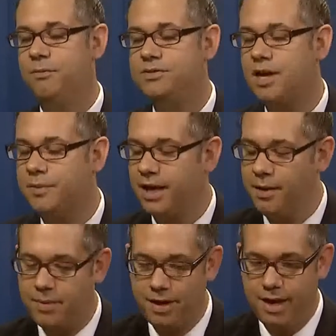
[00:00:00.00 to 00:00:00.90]
was coming
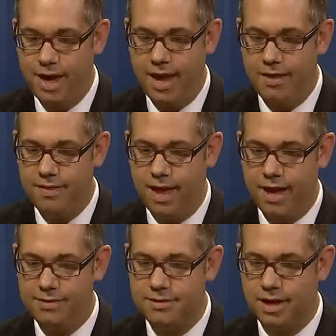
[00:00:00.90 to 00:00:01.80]
up, and
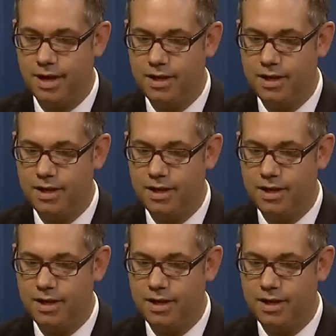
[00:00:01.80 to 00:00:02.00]
that